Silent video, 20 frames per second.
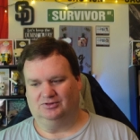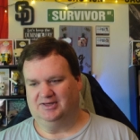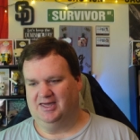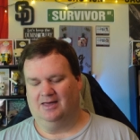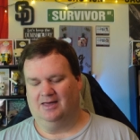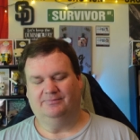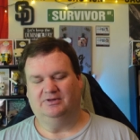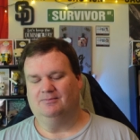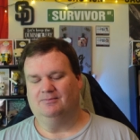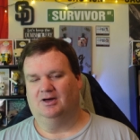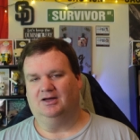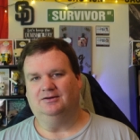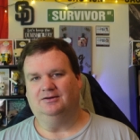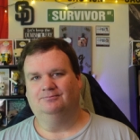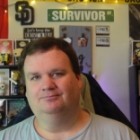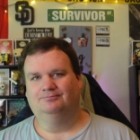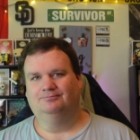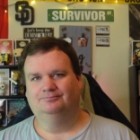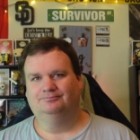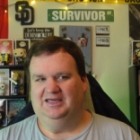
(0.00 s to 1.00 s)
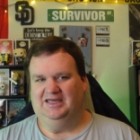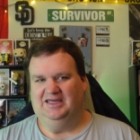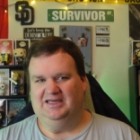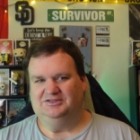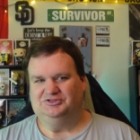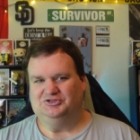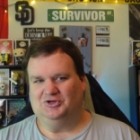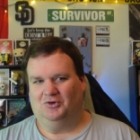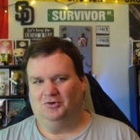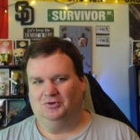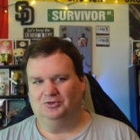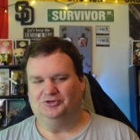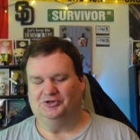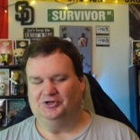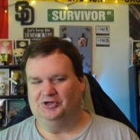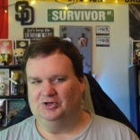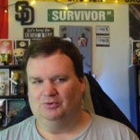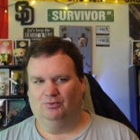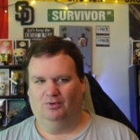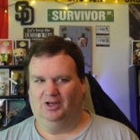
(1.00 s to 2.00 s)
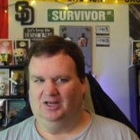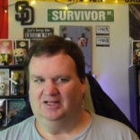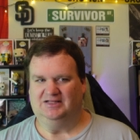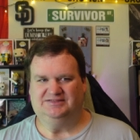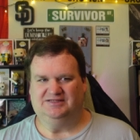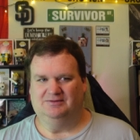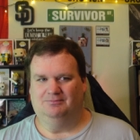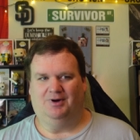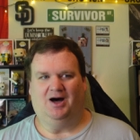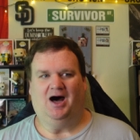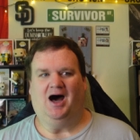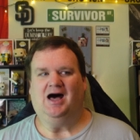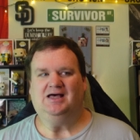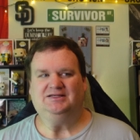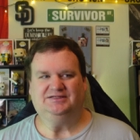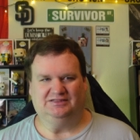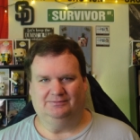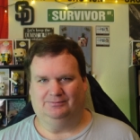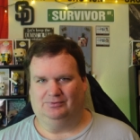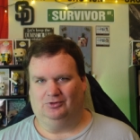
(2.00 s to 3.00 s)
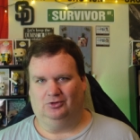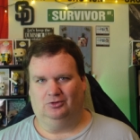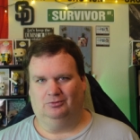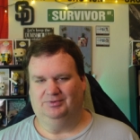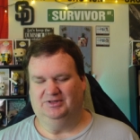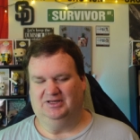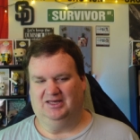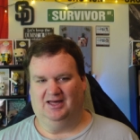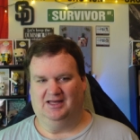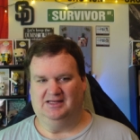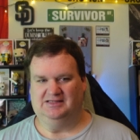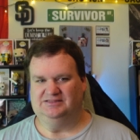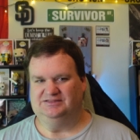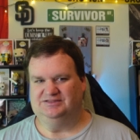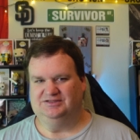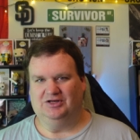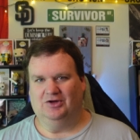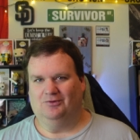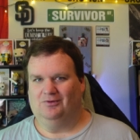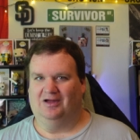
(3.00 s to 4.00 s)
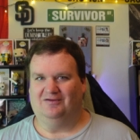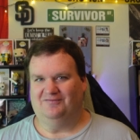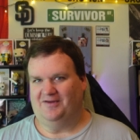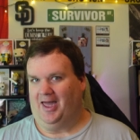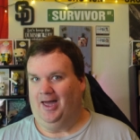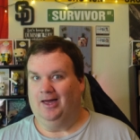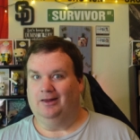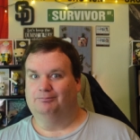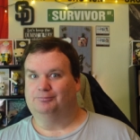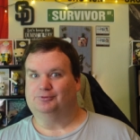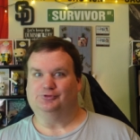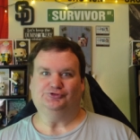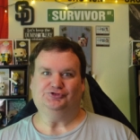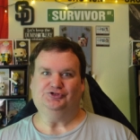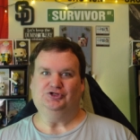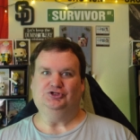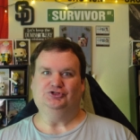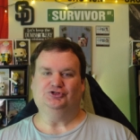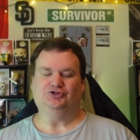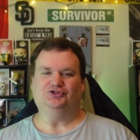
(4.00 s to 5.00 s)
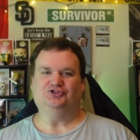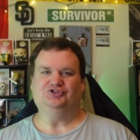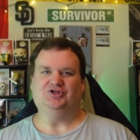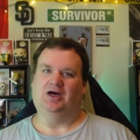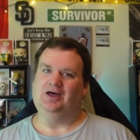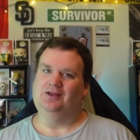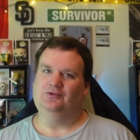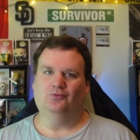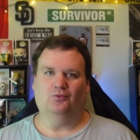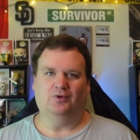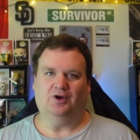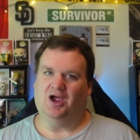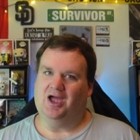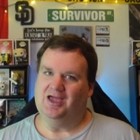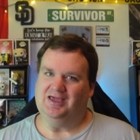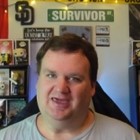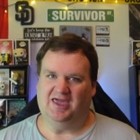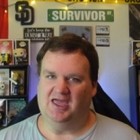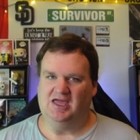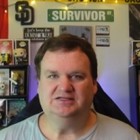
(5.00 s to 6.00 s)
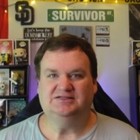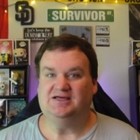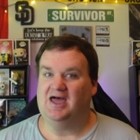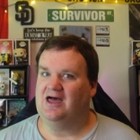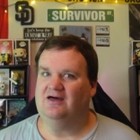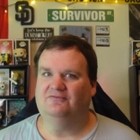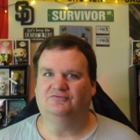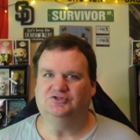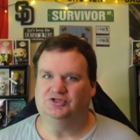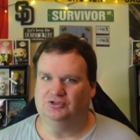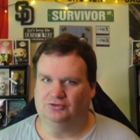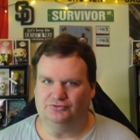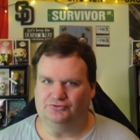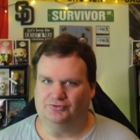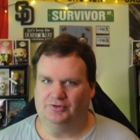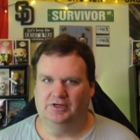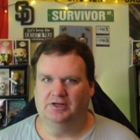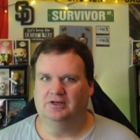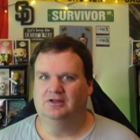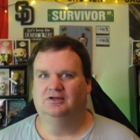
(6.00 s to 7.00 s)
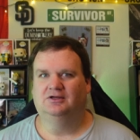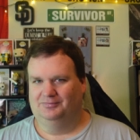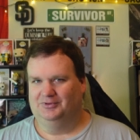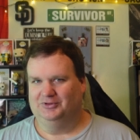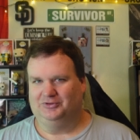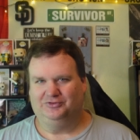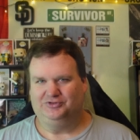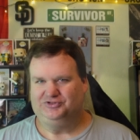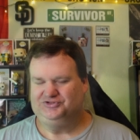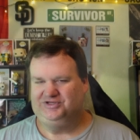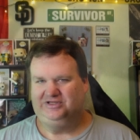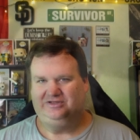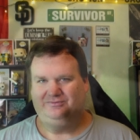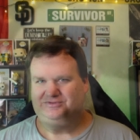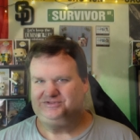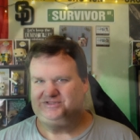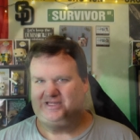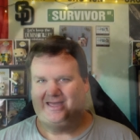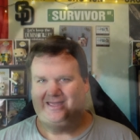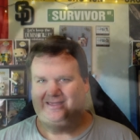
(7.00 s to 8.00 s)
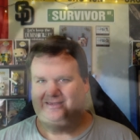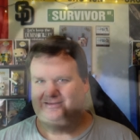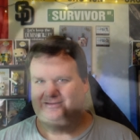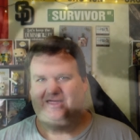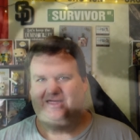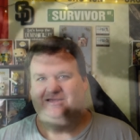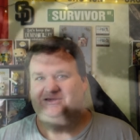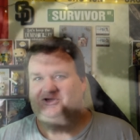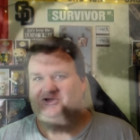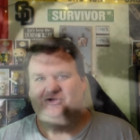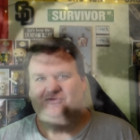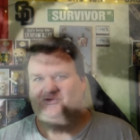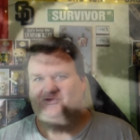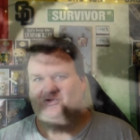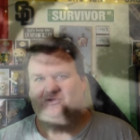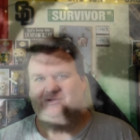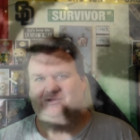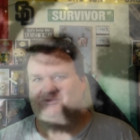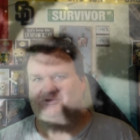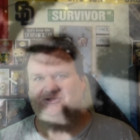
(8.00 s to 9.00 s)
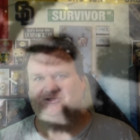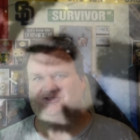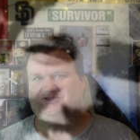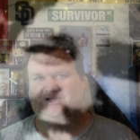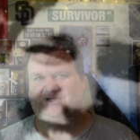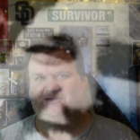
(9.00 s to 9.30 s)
It can't be mine he told her, Well, it's impossible because, you know, I've had procedures done where I can't have children. But Kristine was like, You're the only person